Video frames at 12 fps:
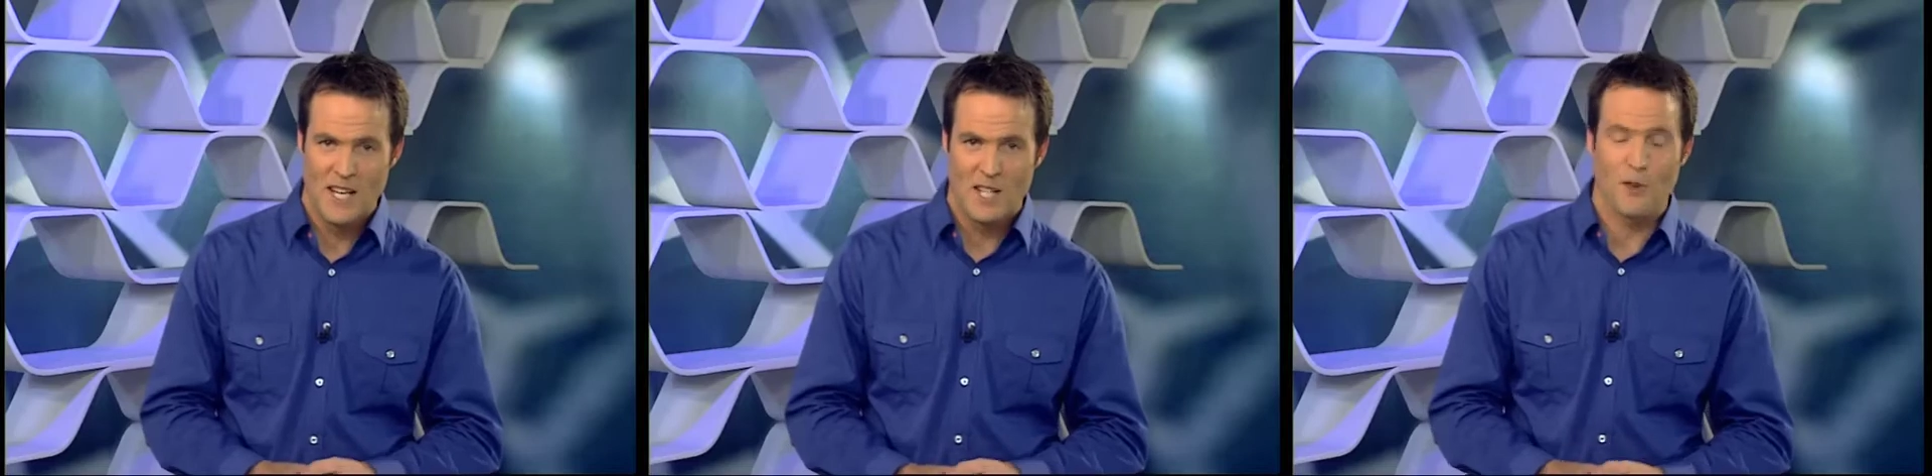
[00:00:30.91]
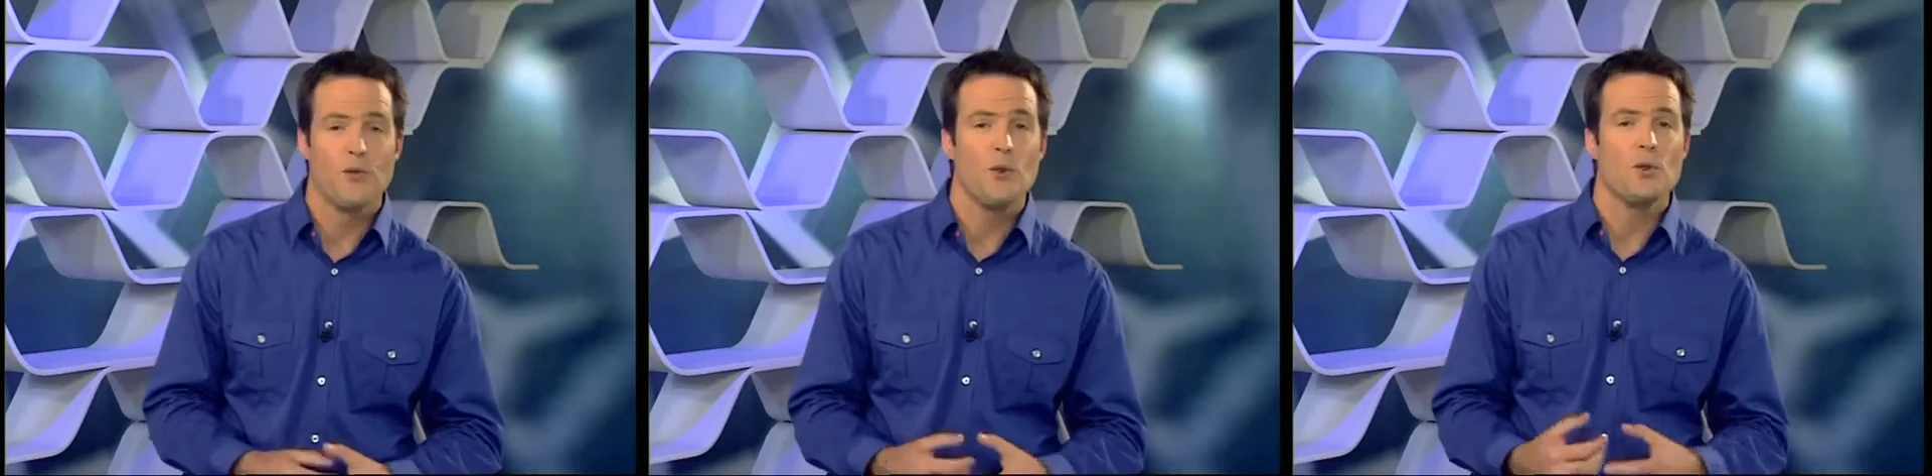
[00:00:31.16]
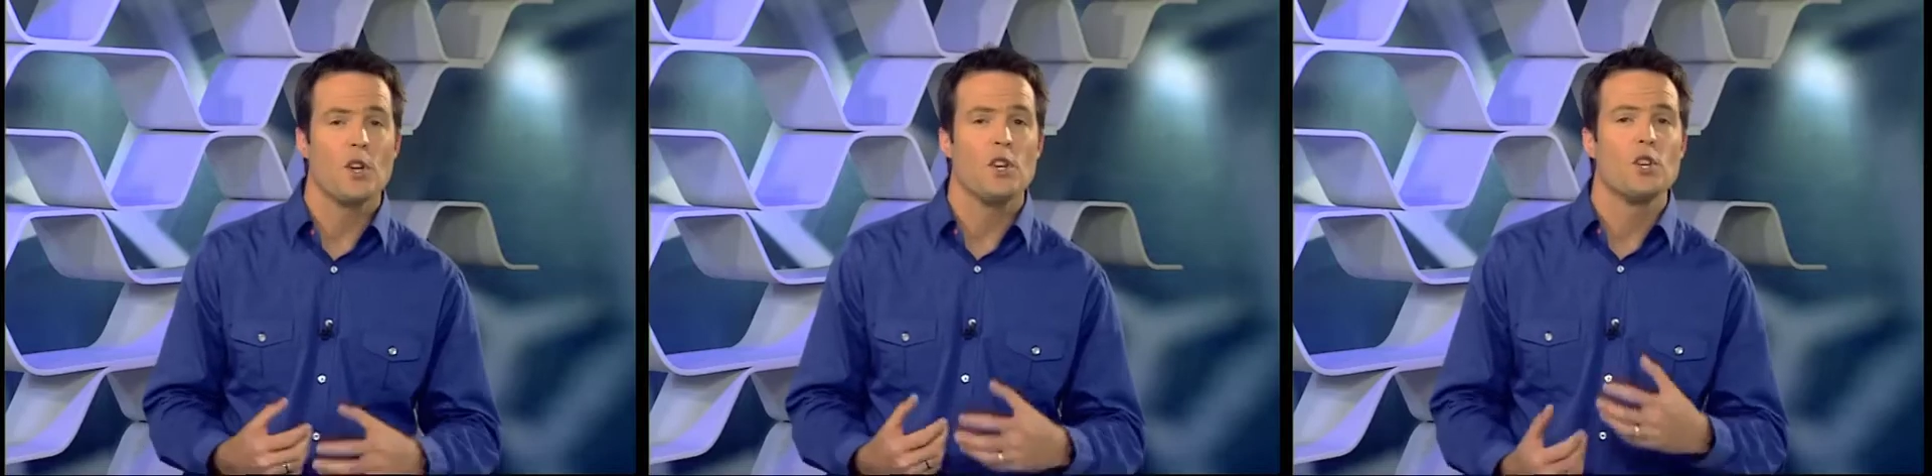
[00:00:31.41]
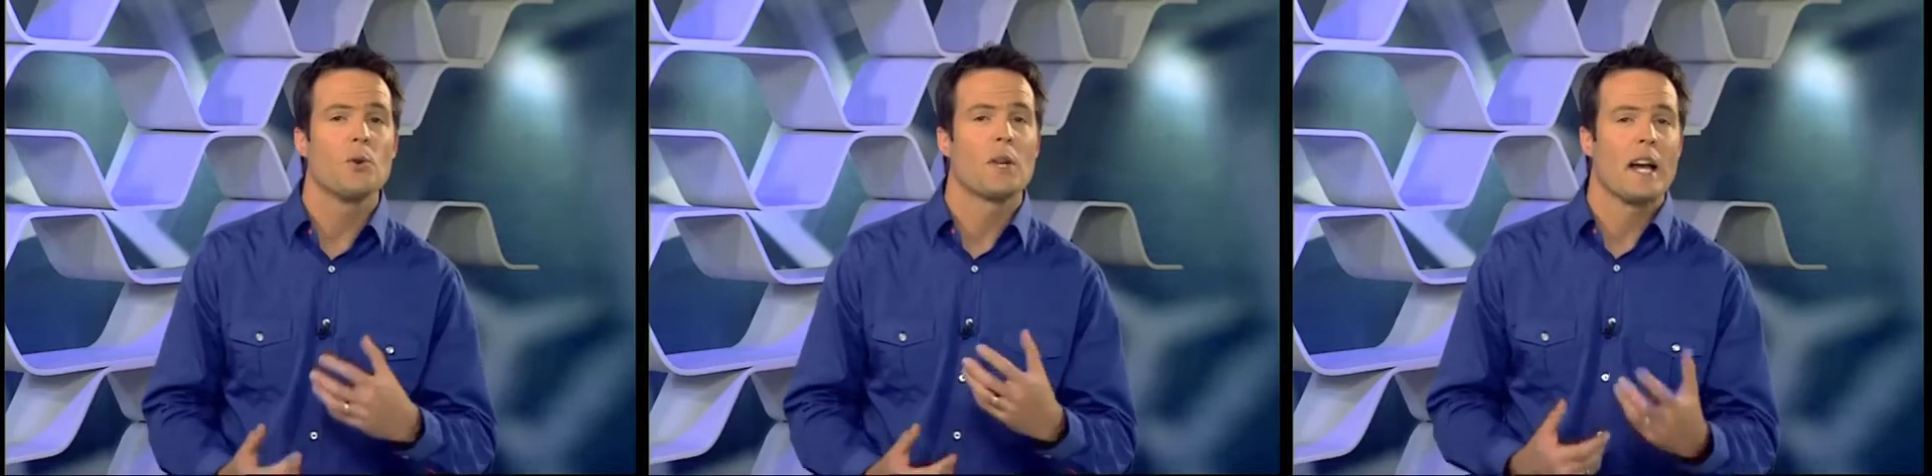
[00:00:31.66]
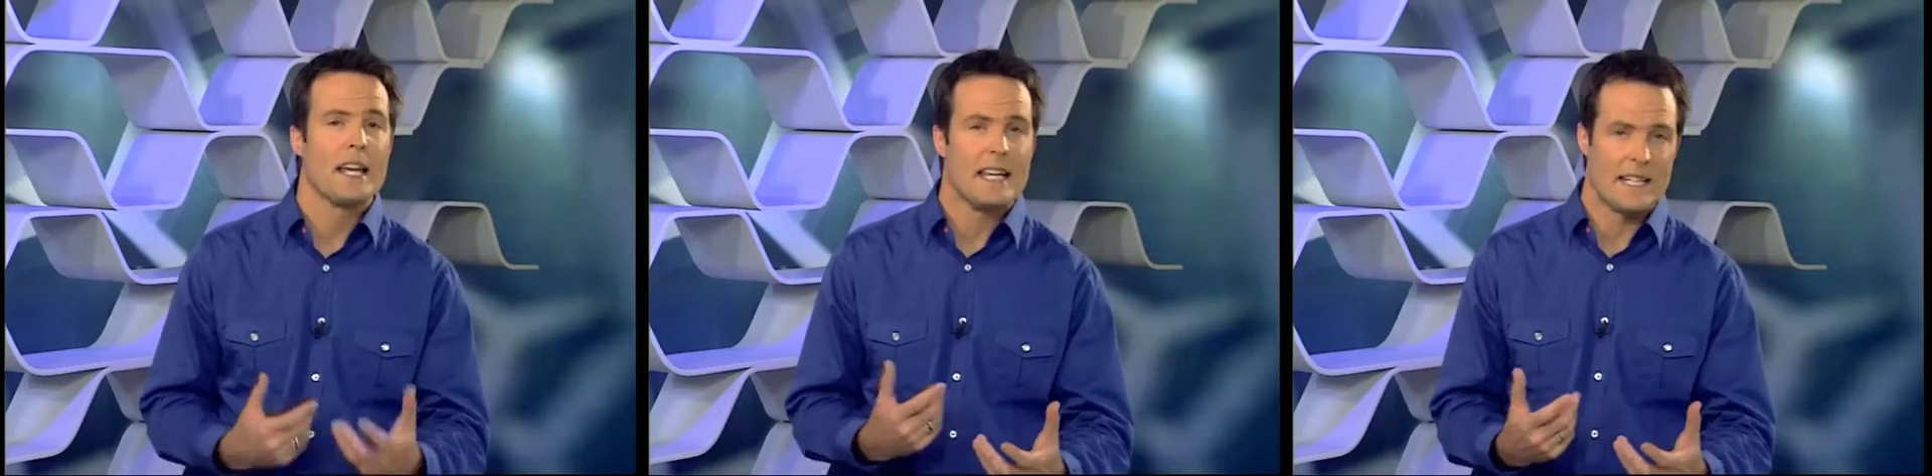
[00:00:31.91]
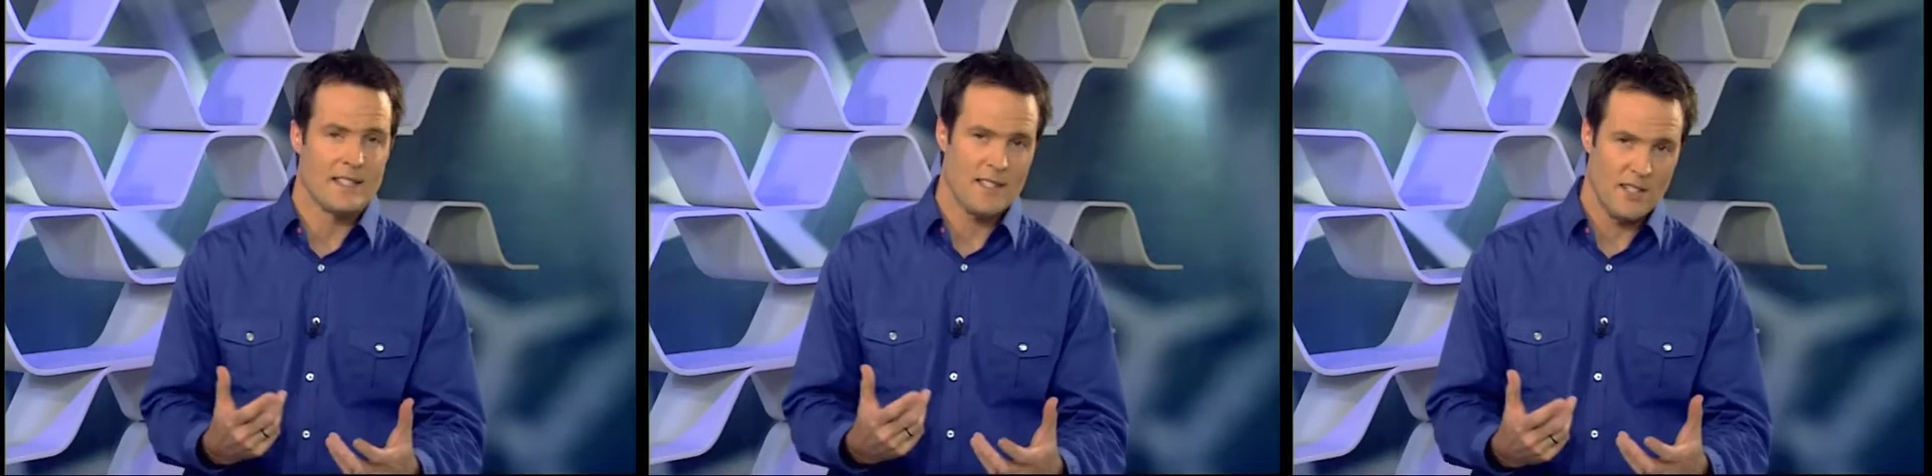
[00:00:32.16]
The food you and I eat